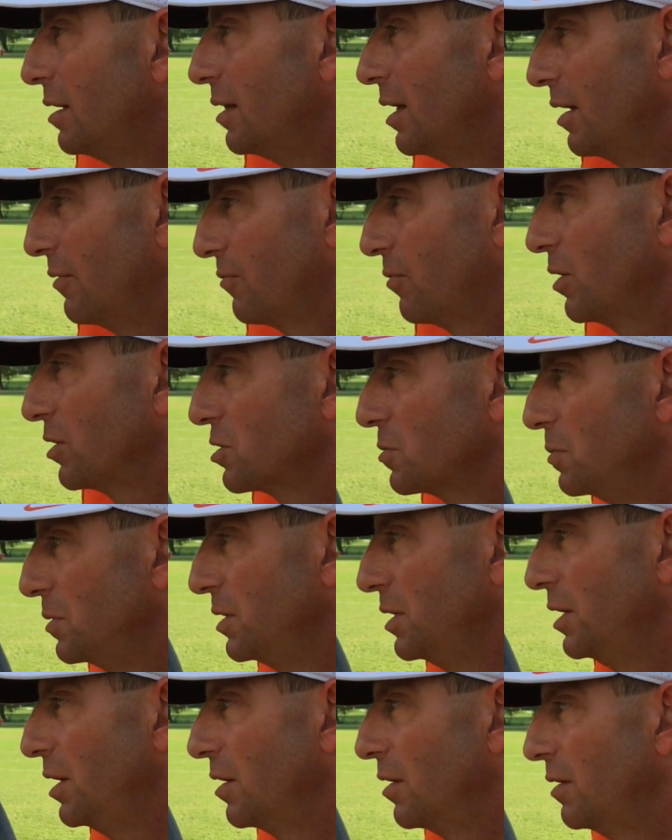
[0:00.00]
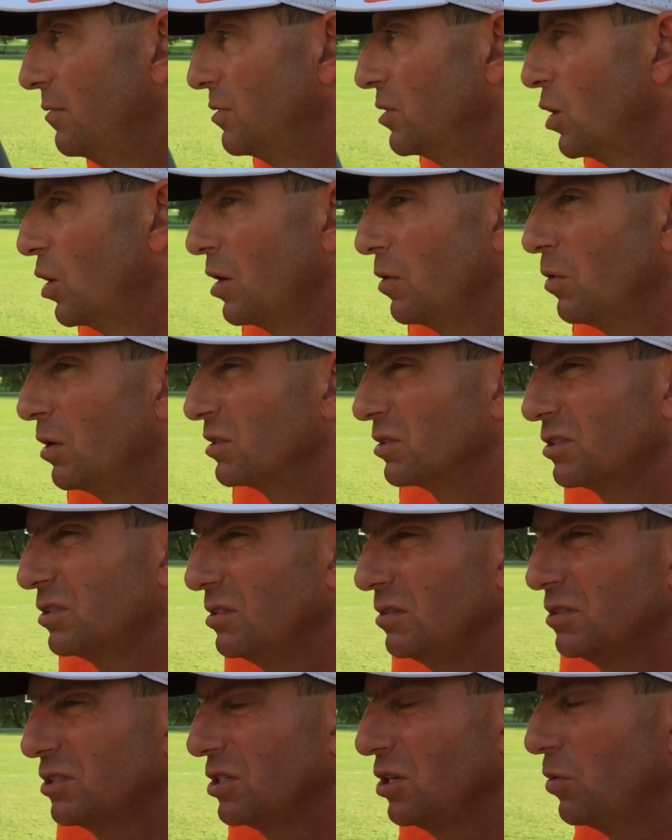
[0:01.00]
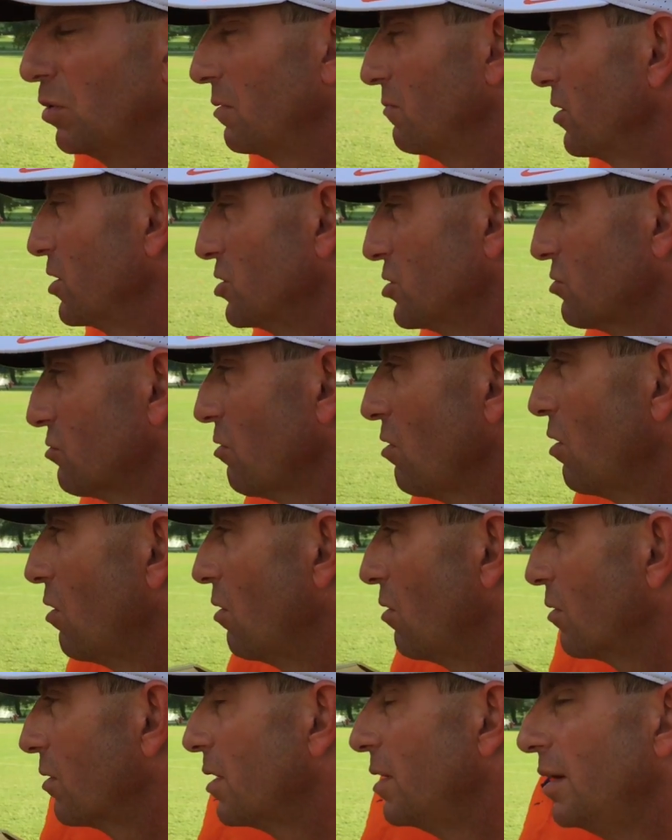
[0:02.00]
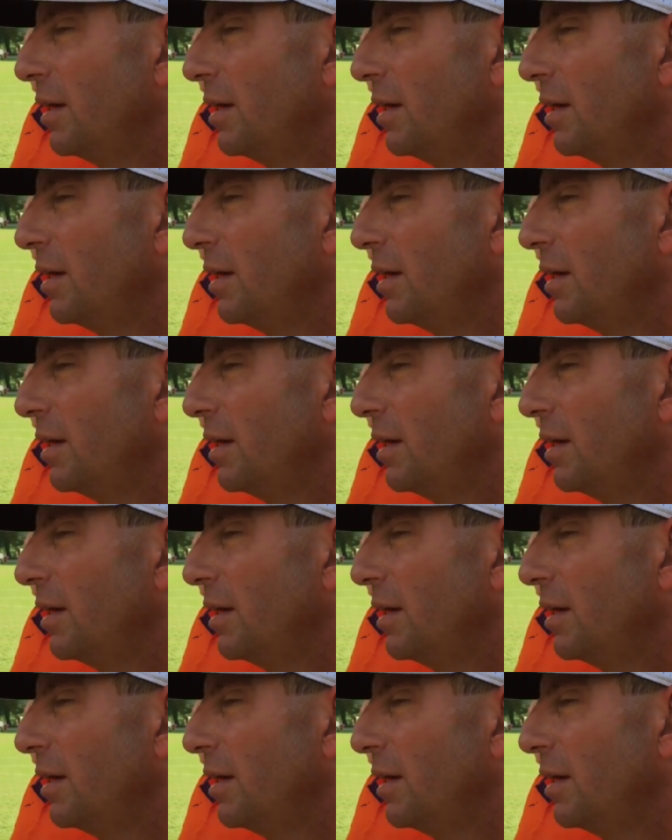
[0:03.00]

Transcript: that freshman year, even though he wasn't still wasn't very strong.